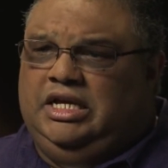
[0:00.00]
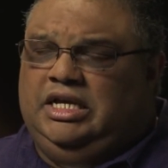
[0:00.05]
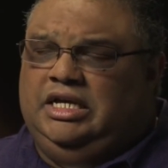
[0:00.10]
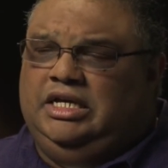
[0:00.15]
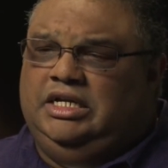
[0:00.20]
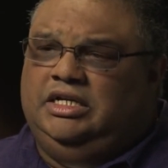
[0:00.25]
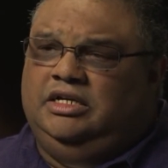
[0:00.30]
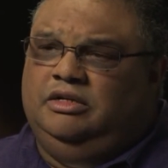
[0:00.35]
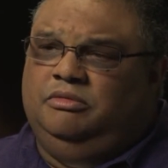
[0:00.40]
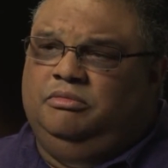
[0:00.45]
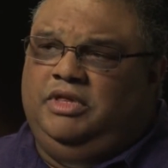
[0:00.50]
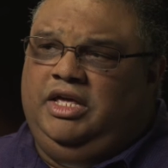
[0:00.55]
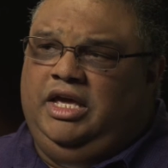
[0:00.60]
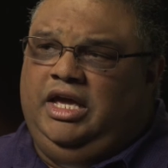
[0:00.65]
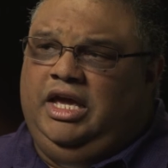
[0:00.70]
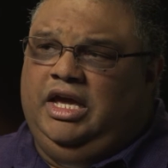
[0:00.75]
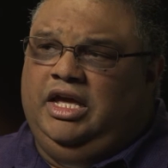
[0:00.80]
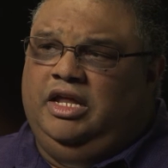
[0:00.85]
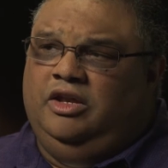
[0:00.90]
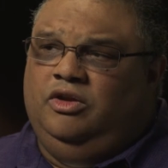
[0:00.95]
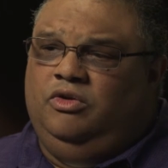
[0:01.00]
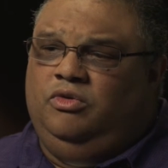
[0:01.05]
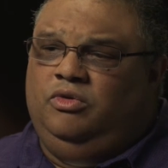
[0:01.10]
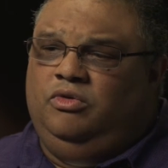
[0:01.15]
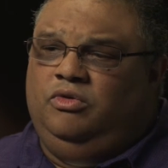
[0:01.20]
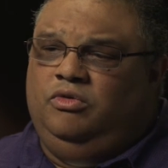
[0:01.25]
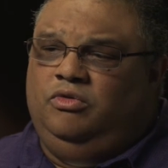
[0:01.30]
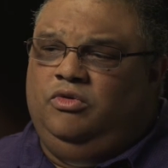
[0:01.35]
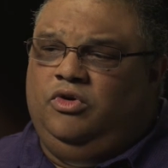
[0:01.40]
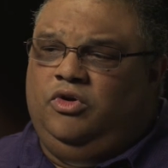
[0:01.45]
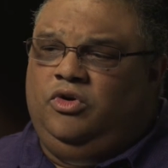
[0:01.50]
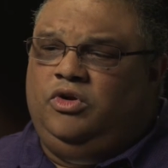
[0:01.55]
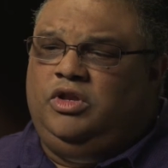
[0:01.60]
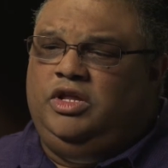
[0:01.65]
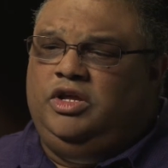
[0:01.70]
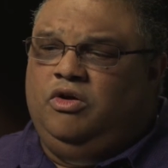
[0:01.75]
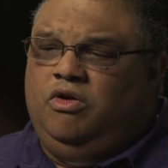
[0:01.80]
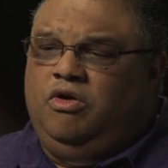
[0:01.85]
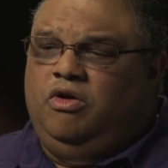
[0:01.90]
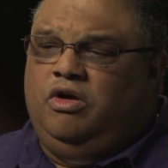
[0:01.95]
Um, and
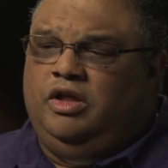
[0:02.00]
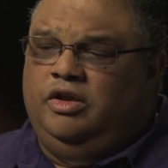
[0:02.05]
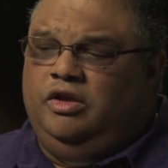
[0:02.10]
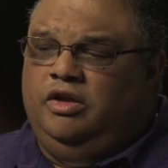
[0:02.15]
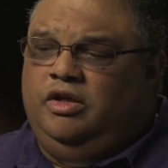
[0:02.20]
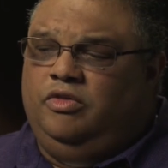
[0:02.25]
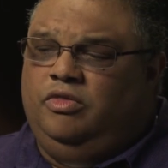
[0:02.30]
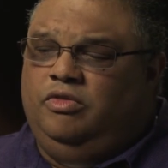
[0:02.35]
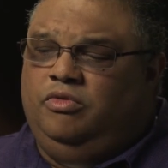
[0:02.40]
early on,